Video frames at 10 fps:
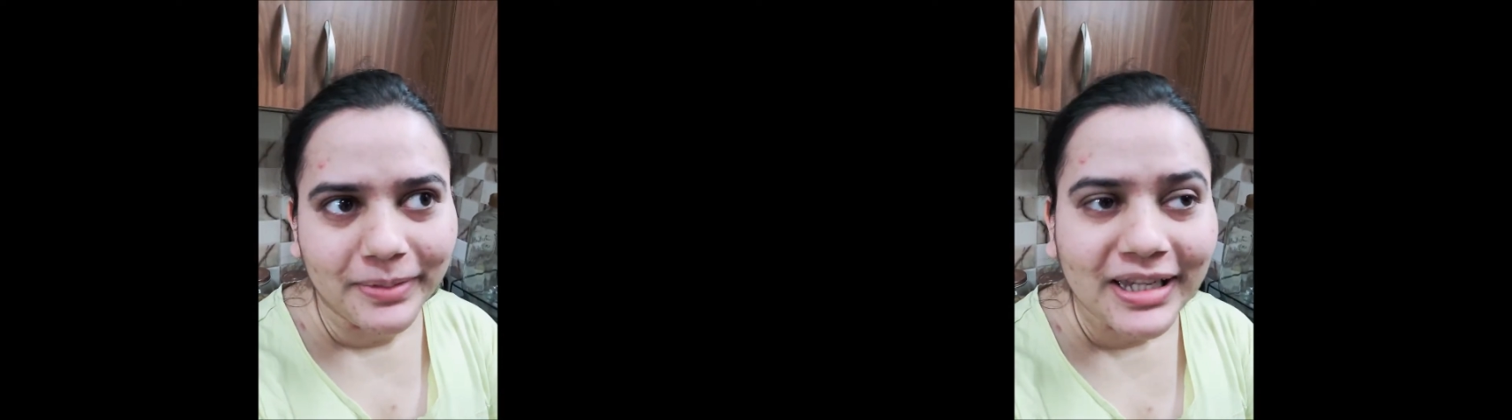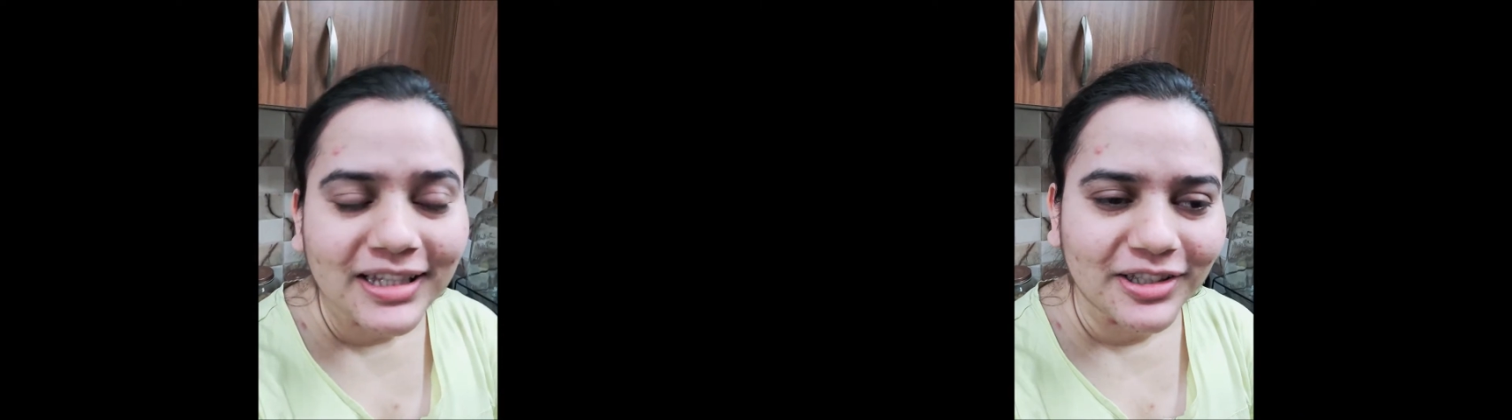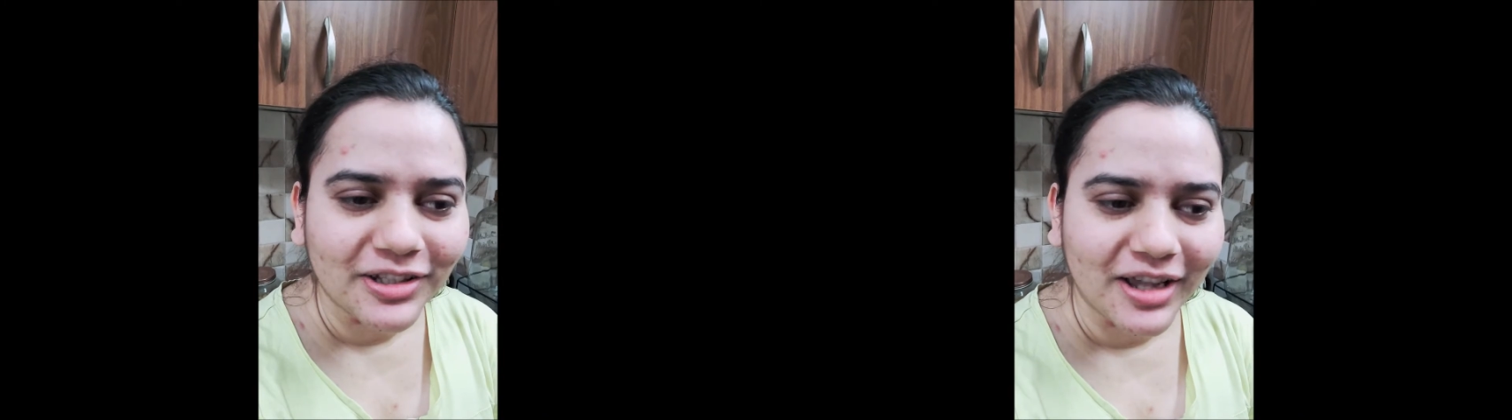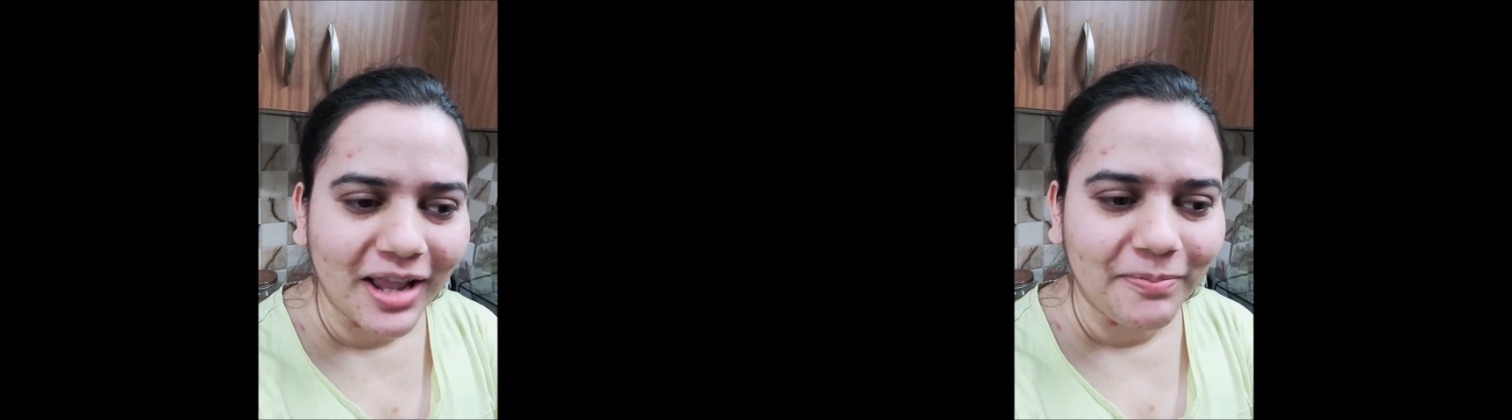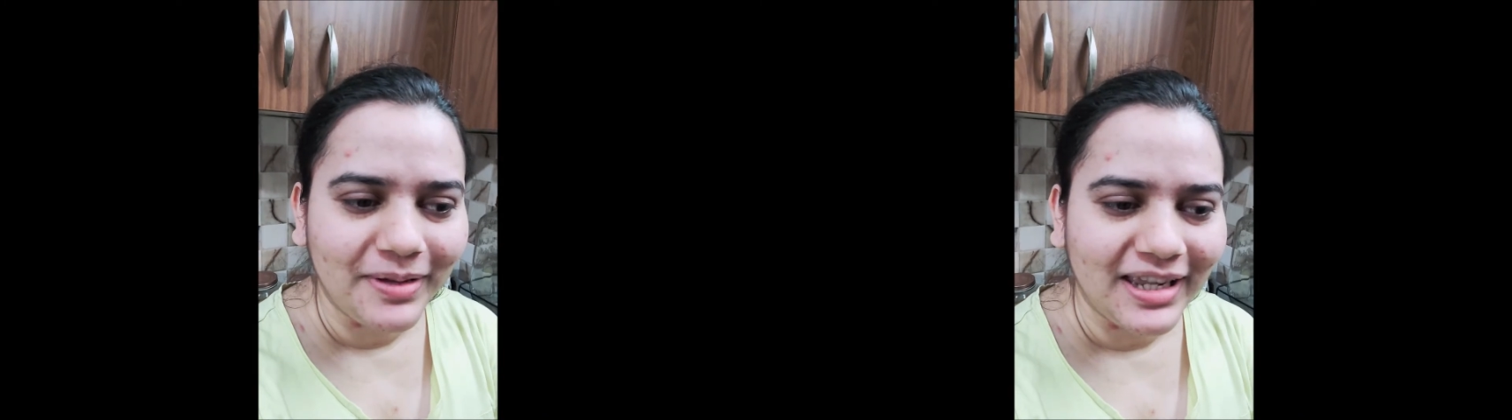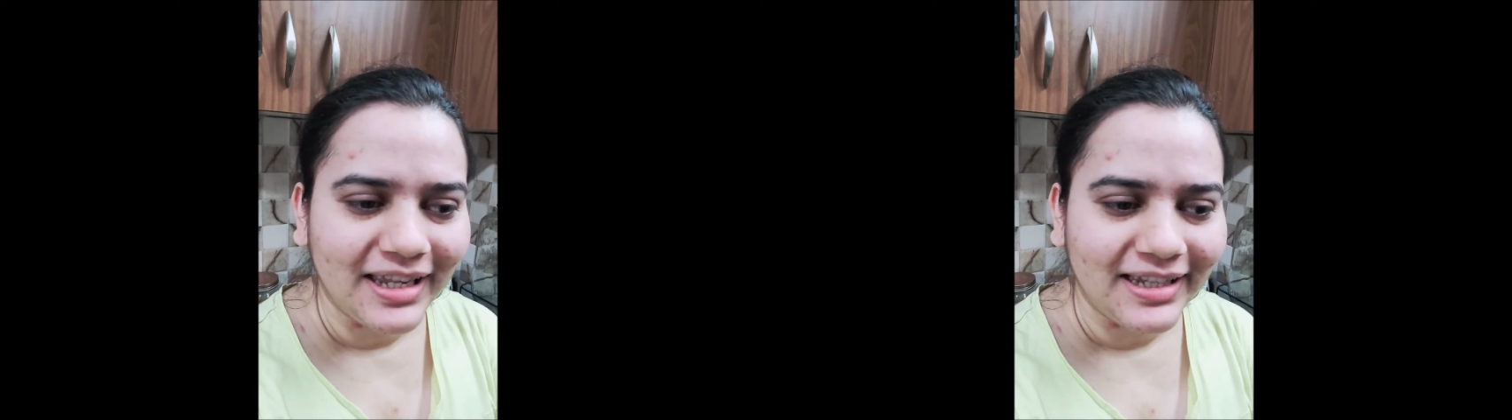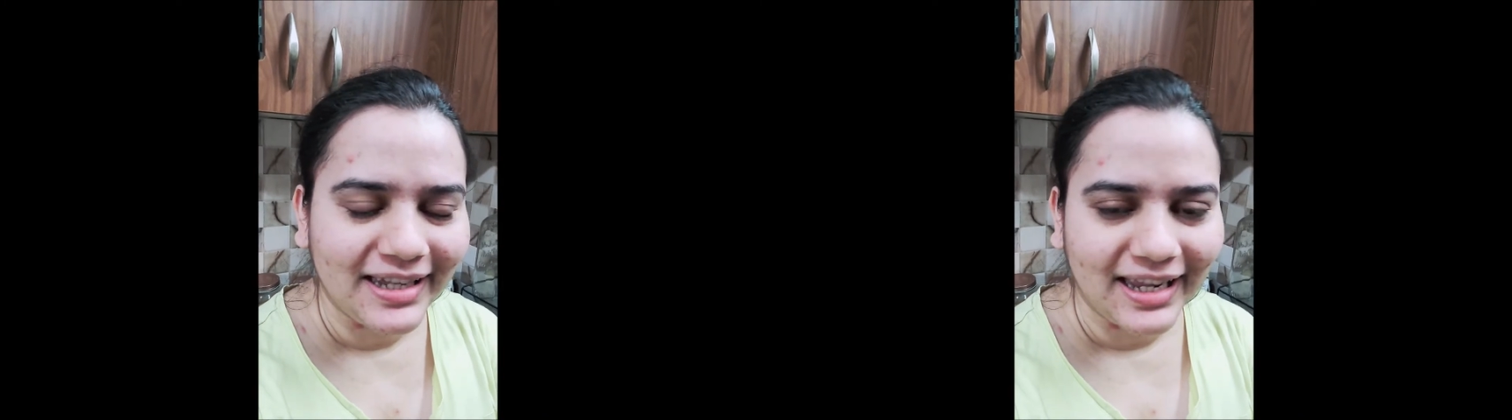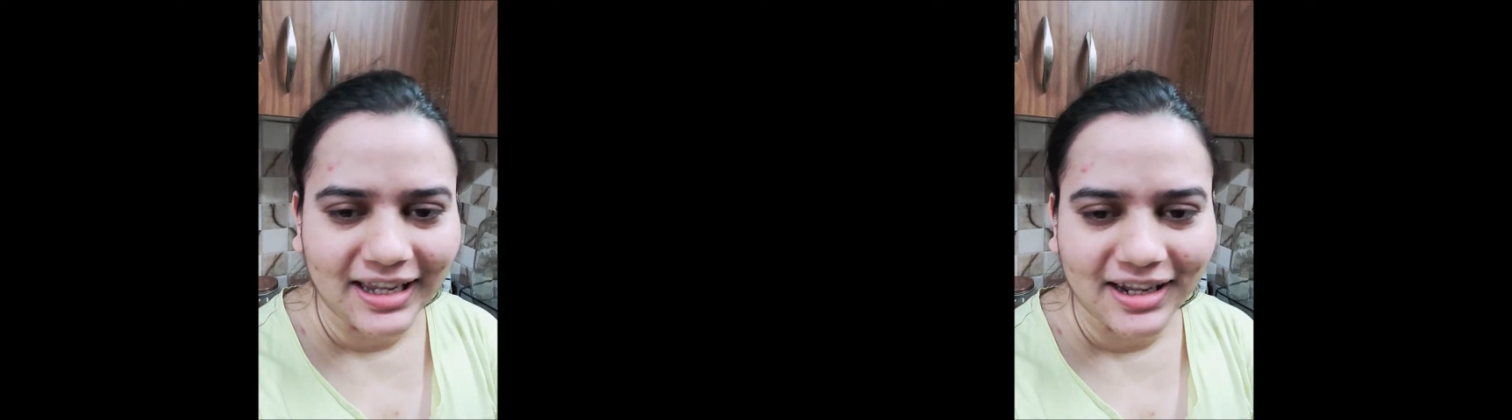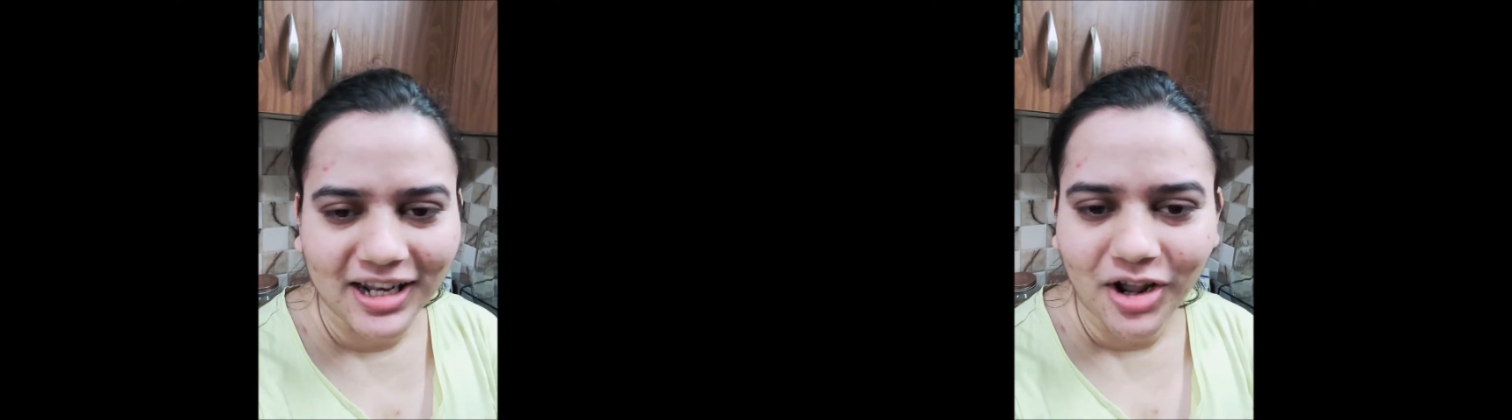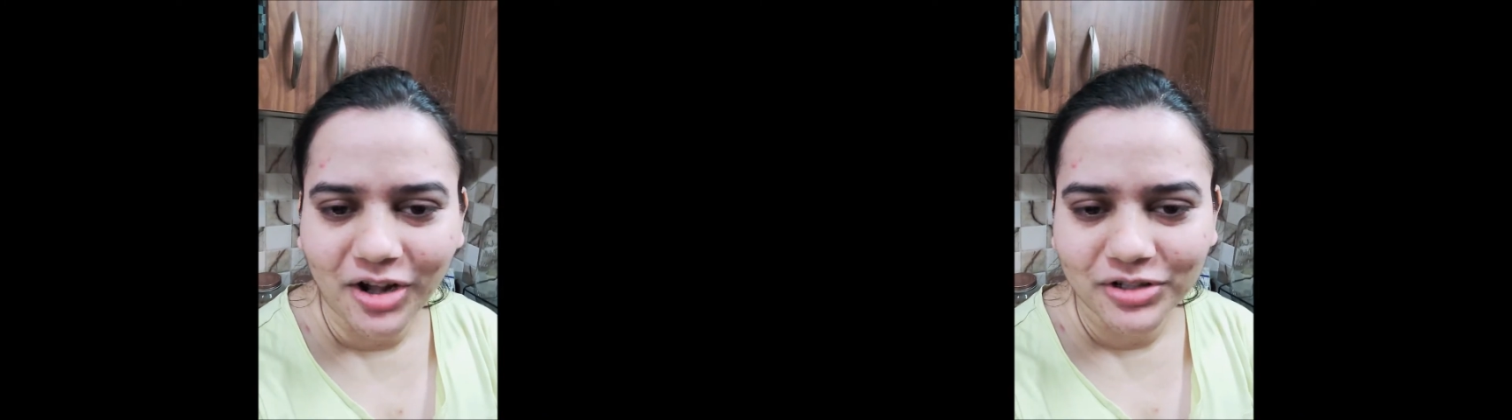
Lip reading: So, I'll be taking lots of